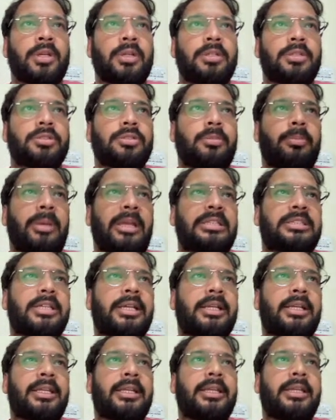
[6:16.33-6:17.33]
So
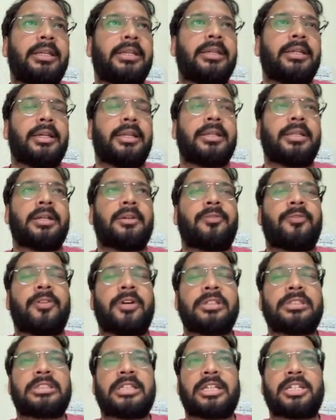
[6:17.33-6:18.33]
basically in the
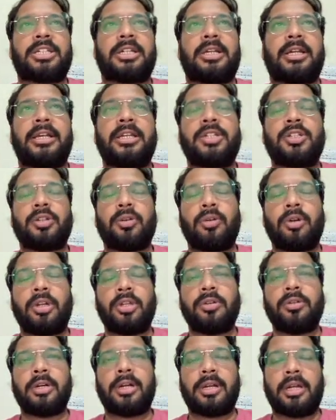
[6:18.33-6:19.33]
first session I showed
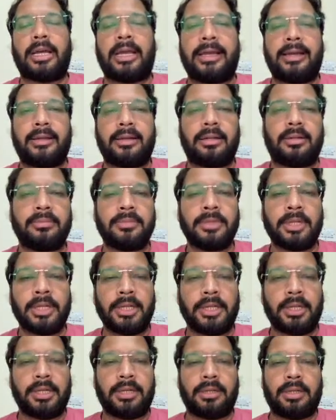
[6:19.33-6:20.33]
you a diagram
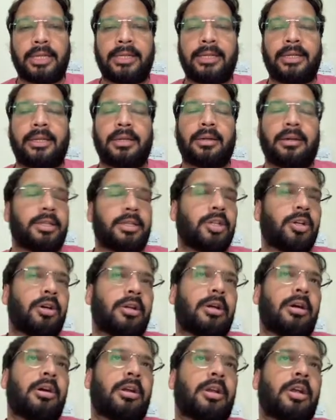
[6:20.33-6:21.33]
like your
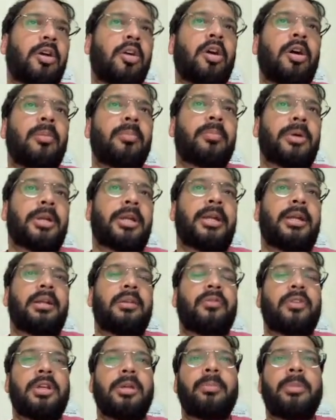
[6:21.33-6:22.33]
Aura component
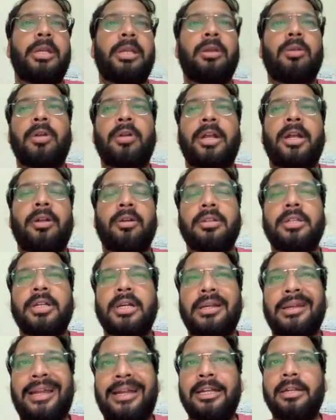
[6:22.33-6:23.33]
will be loaded on the
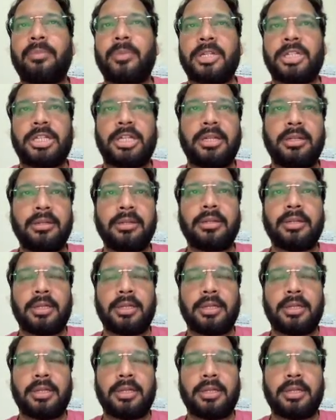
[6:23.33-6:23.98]
client machine,